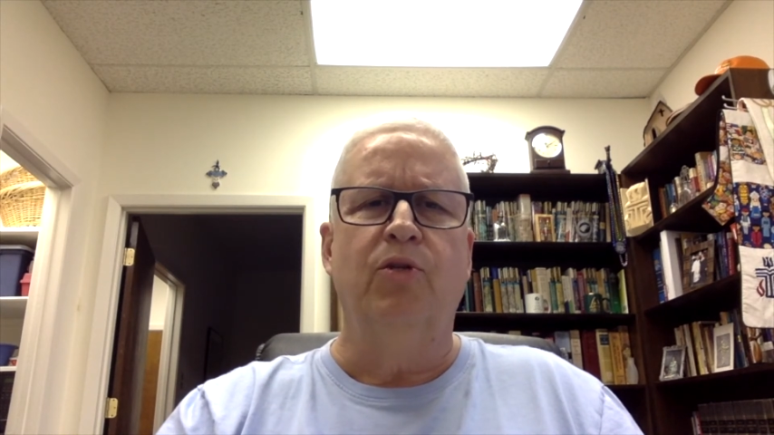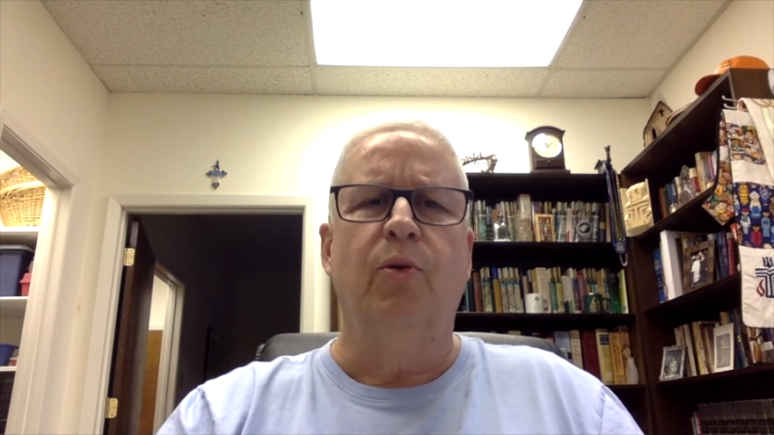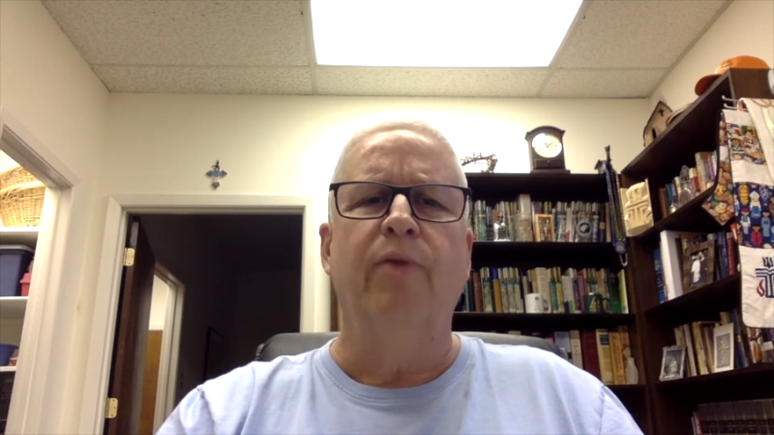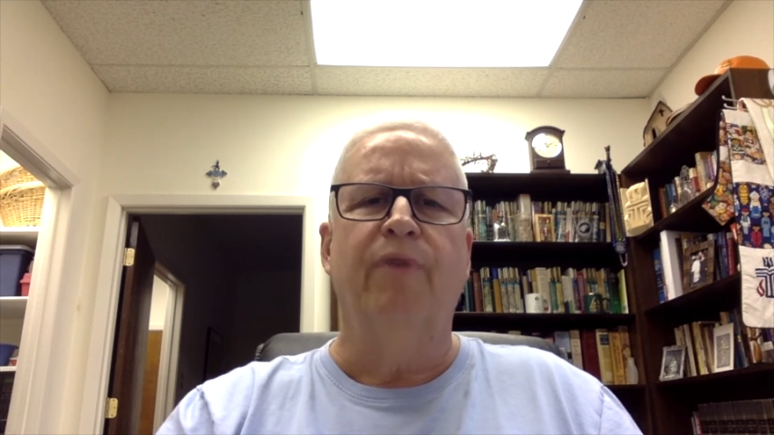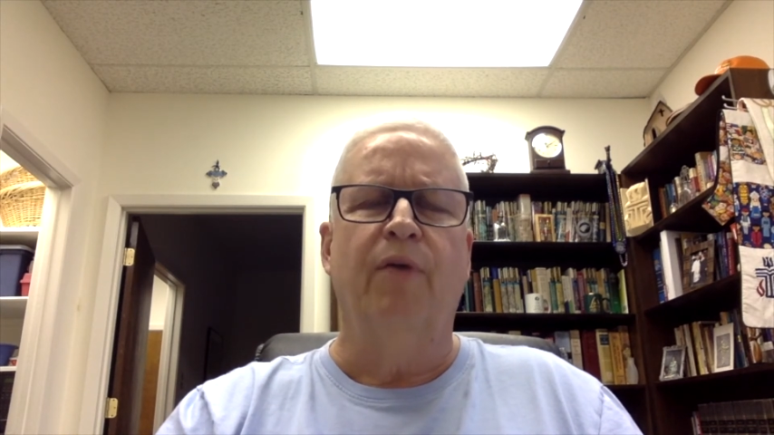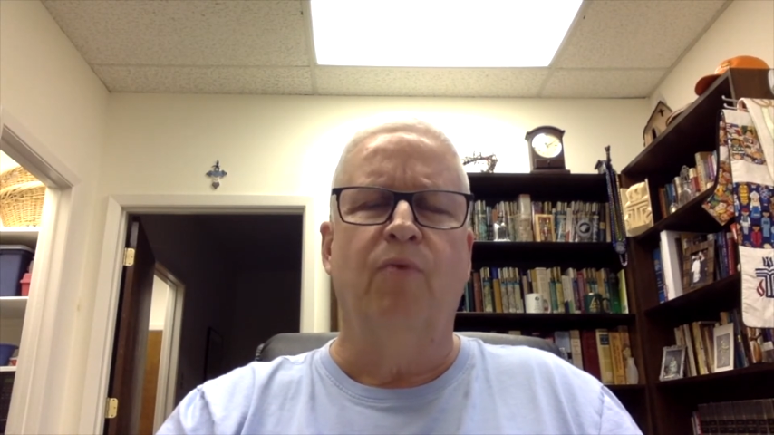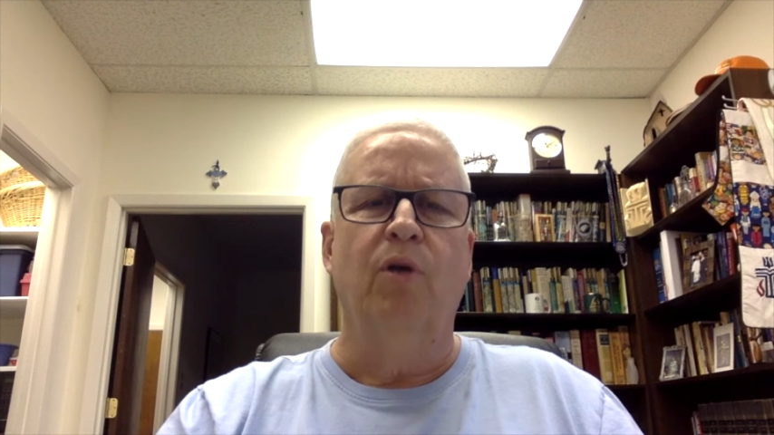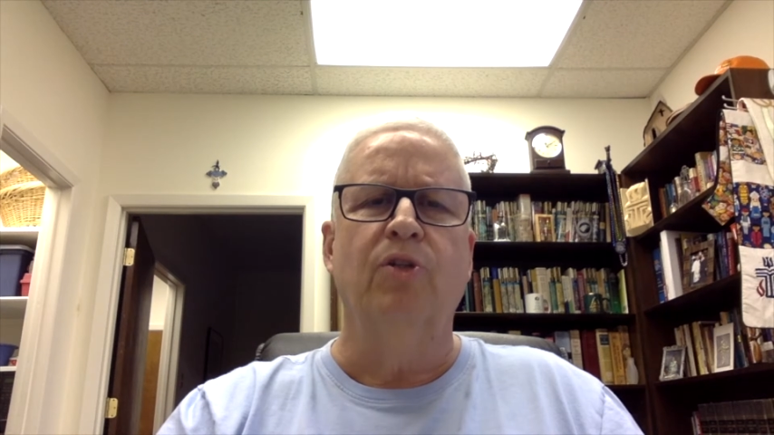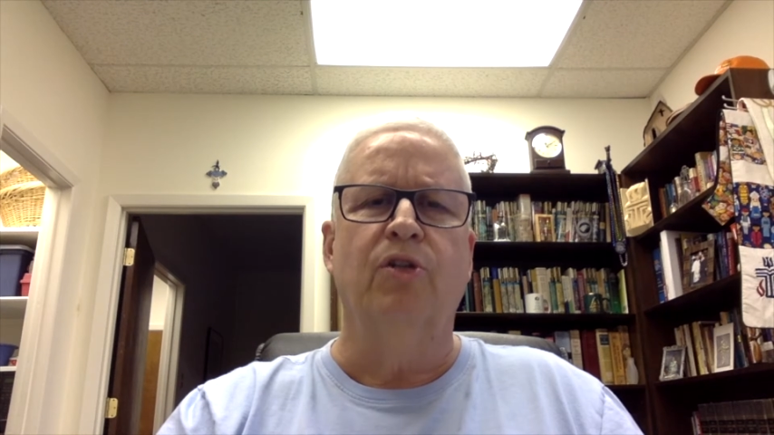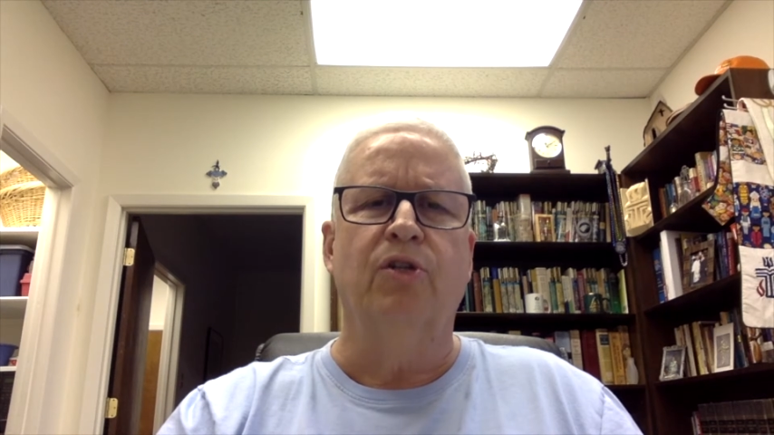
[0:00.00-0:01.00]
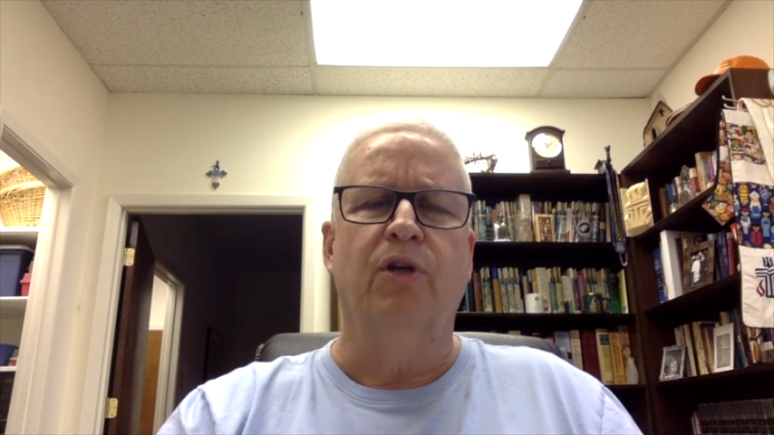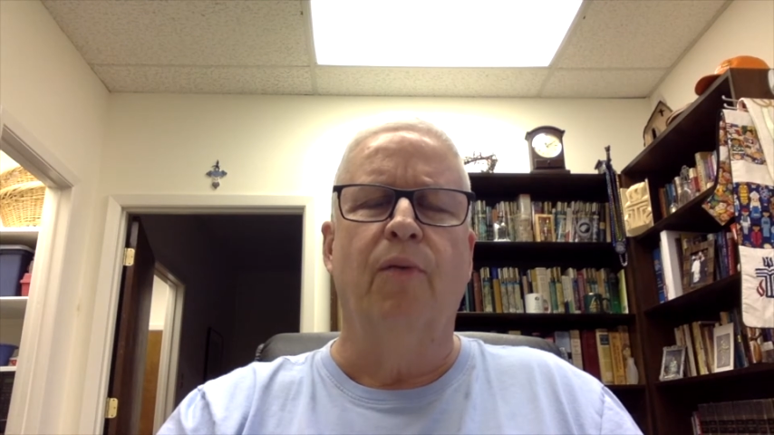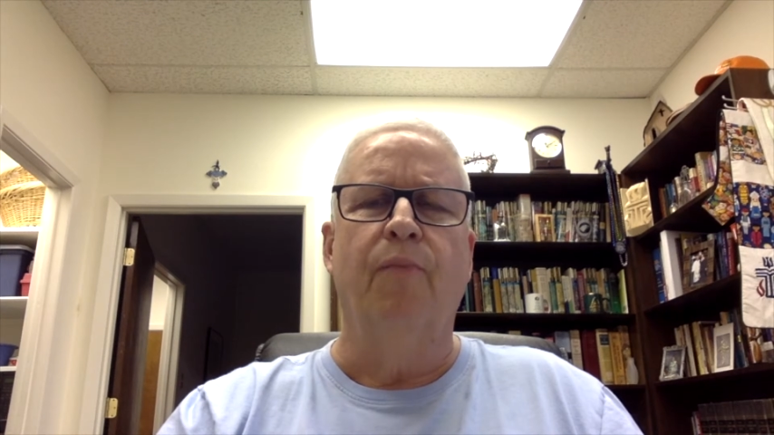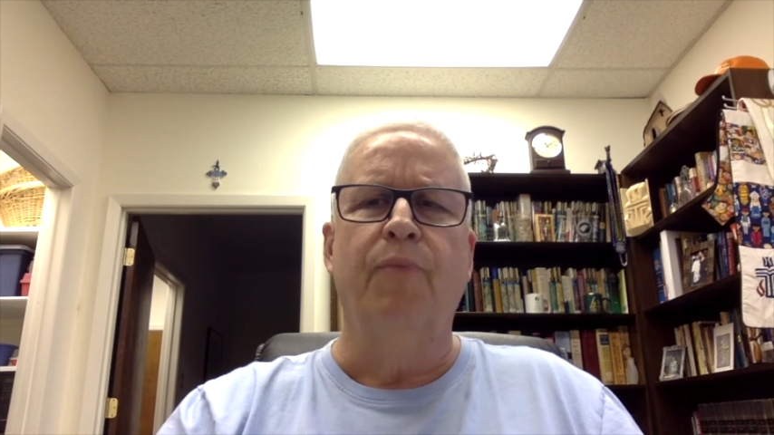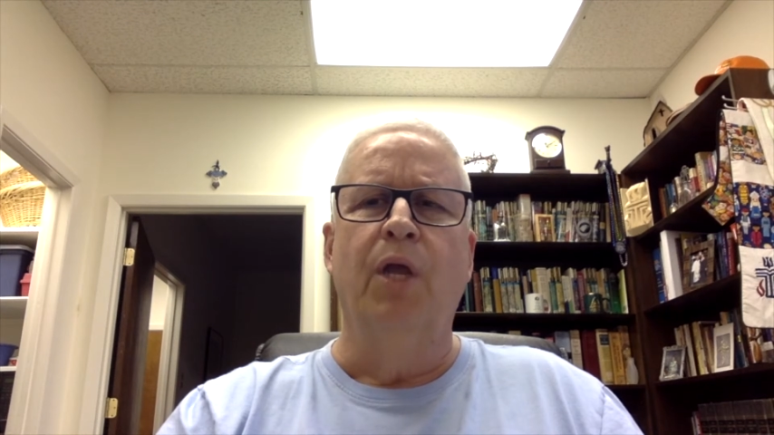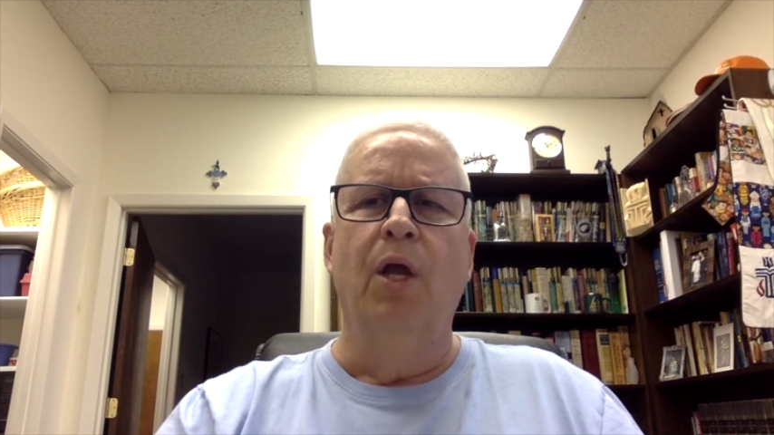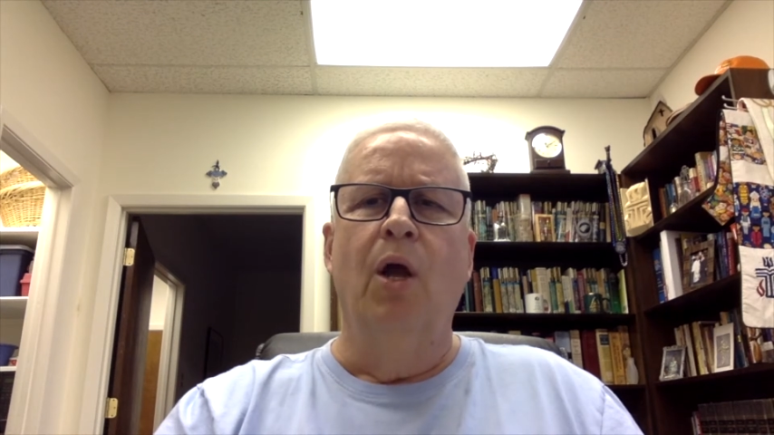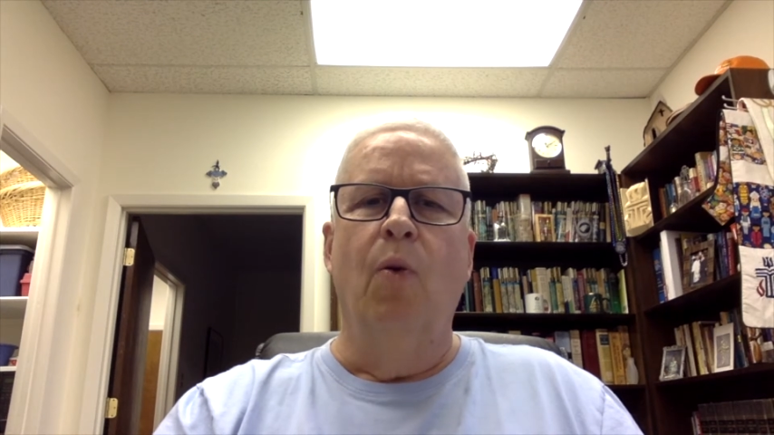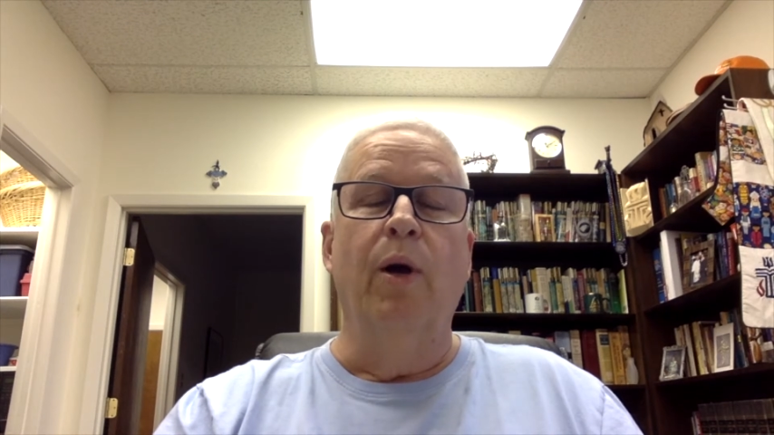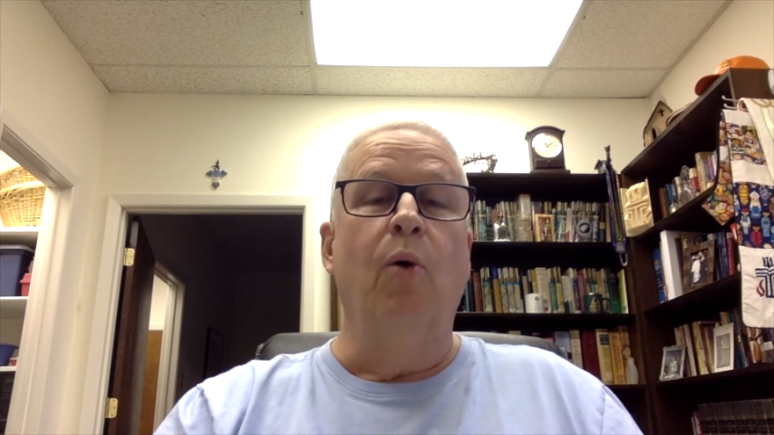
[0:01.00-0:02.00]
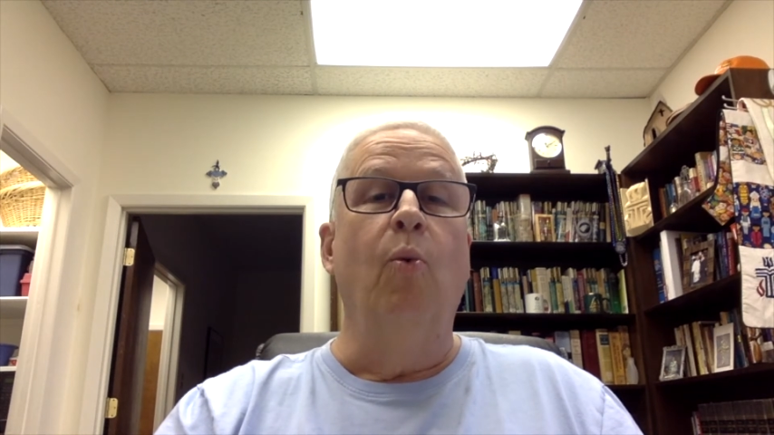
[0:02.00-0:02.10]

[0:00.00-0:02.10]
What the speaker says: 25 words or so. Well,